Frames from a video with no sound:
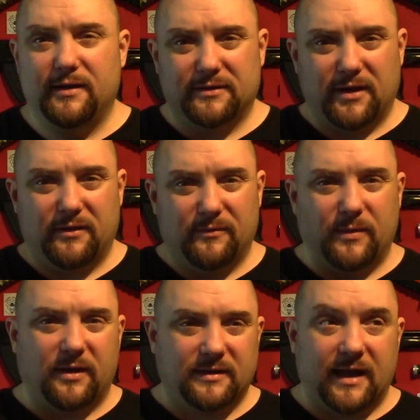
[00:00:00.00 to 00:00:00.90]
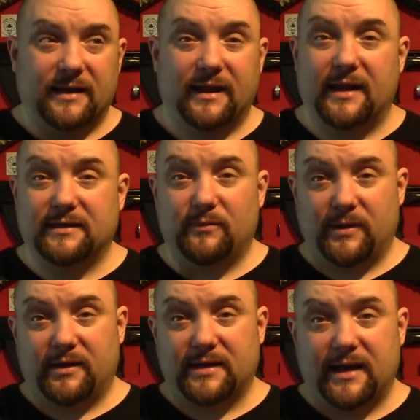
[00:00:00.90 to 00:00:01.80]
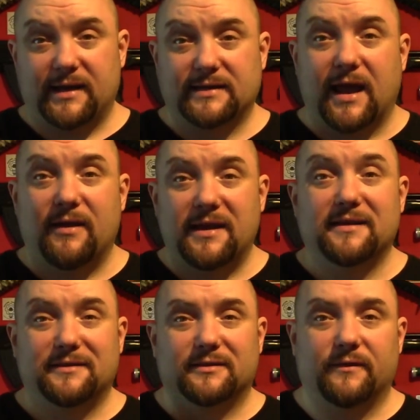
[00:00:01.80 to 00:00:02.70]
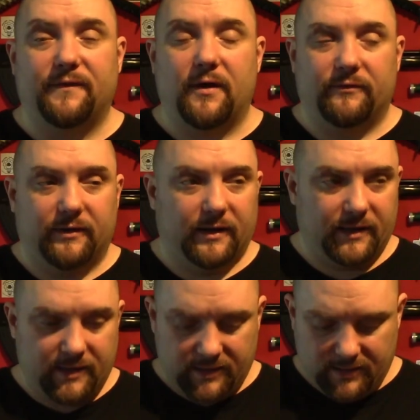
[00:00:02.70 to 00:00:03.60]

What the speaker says: So when I take this out, it is just a phone really.